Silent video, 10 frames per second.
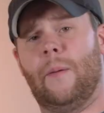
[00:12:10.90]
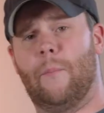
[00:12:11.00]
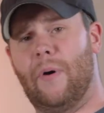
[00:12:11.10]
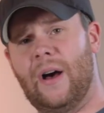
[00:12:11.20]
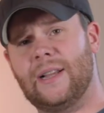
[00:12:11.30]

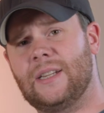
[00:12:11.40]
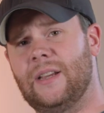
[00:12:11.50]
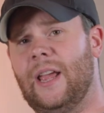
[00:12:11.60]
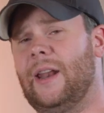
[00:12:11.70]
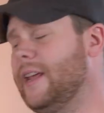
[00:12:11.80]
but
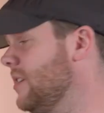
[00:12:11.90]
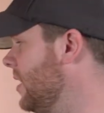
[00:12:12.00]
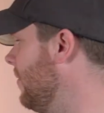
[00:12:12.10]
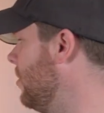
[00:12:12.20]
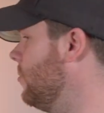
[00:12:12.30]
it is
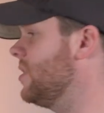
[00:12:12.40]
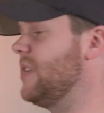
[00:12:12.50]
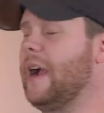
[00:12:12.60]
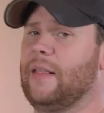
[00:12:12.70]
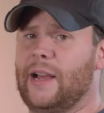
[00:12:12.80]
giving you a
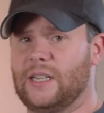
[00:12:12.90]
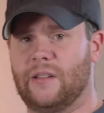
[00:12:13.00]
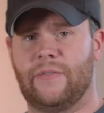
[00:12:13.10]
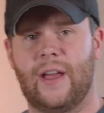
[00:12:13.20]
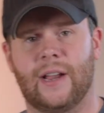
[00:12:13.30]
stylized
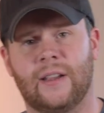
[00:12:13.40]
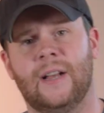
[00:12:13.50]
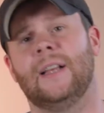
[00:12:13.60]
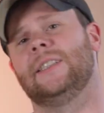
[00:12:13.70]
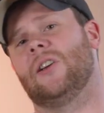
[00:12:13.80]
effect.
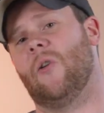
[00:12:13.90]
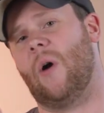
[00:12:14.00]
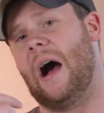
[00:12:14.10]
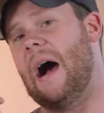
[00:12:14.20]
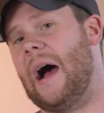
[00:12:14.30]

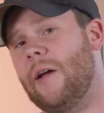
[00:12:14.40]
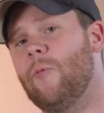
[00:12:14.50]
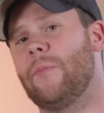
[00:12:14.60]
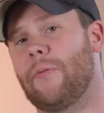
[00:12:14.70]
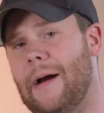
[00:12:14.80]
So I
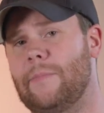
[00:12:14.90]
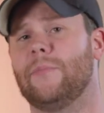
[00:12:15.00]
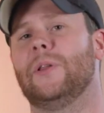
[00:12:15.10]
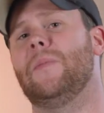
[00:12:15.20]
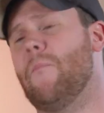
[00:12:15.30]
would
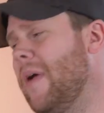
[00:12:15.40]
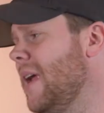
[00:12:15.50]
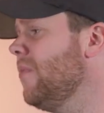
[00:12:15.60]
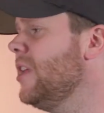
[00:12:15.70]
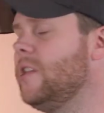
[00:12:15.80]
probably
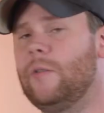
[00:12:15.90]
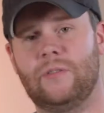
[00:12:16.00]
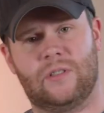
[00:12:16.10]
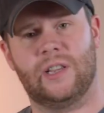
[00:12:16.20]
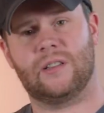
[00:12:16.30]
mainly
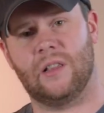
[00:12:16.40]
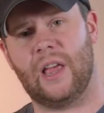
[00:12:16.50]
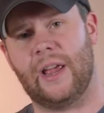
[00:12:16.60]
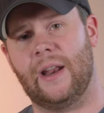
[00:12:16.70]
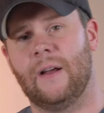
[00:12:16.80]
use this
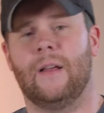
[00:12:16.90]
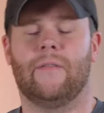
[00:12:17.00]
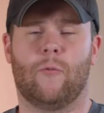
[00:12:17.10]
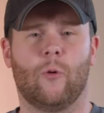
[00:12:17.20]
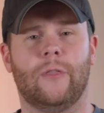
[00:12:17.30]
light
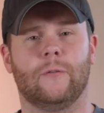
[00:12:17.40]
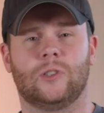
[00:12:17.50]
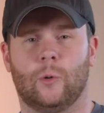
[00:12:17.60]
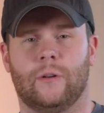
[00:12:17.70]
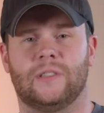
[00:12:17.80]
for those
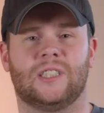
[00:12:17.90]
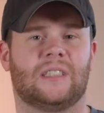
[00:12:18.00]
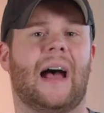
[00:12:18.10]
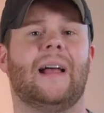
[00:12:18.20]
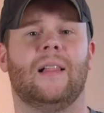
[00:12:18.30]
sort of
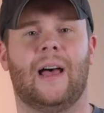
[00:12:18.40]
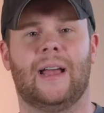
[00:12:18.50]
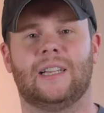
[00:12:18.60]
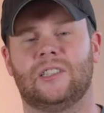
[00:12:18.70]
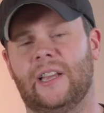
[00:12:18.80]

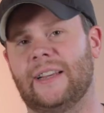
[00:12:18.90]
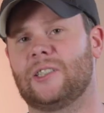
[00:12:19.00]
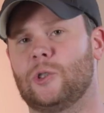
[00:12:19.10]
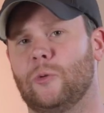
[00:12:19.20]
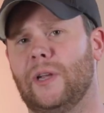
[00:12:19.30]
stylized
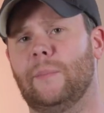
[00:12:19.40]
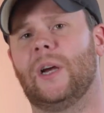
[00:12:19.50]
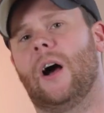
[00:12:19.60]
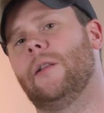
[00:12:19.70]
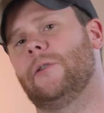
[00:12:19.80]
extreme
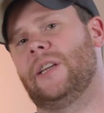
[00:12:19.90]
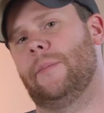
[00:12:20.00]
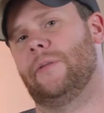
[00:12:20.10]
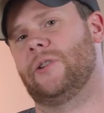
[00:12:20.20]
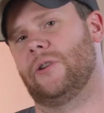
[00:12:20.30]
color
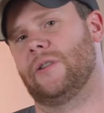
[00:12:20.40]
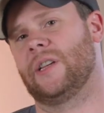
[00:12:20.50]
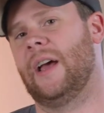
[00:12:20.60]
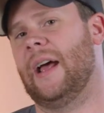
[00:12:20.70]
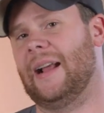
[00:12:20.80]
temperatures.
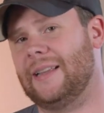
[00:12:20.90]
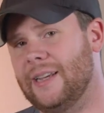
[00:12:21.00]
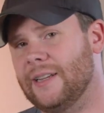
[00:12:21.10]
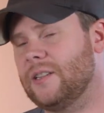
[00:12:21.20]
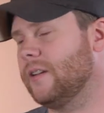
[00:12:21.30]
And I
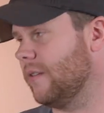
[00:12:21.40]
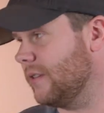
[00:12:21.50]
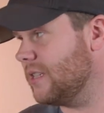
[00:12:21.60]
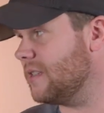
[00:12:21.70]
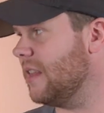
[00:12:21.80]
think it's gonna
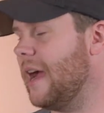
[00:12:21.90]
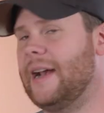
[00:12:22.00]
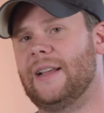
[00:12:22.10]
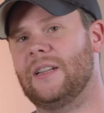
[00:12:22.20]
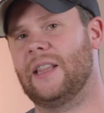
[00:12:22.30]

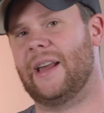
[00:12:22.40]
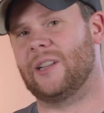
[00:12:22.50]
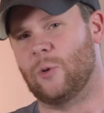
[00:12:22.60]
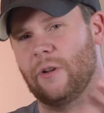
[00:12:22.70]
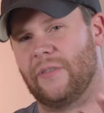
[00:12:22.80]
slide into that as
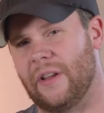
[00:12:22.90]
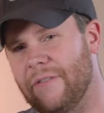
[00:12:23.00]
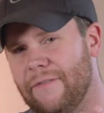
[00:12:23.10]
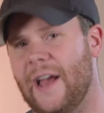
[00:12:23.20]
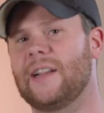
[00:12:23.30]
sort of an
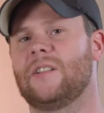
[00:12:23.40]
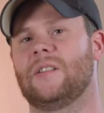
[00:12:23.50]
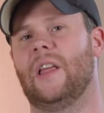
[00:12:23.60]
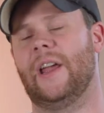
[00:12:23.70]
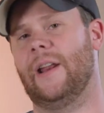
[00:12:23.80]

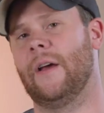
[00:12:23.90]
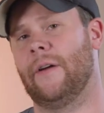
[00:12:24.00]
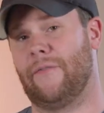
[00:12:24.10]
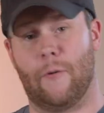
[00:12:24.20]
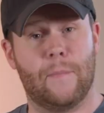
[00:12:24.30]
effects light,
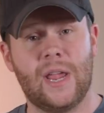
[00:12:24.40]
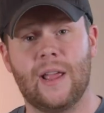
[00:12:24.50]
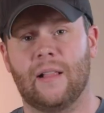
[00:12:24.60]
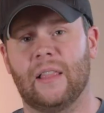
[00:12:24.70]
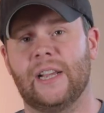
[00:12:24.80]
for
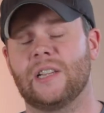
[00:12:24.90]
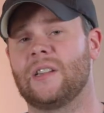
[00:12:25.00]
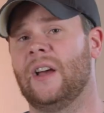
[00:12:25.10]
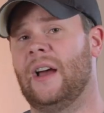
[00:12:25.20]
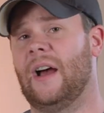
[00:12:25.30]
me at least,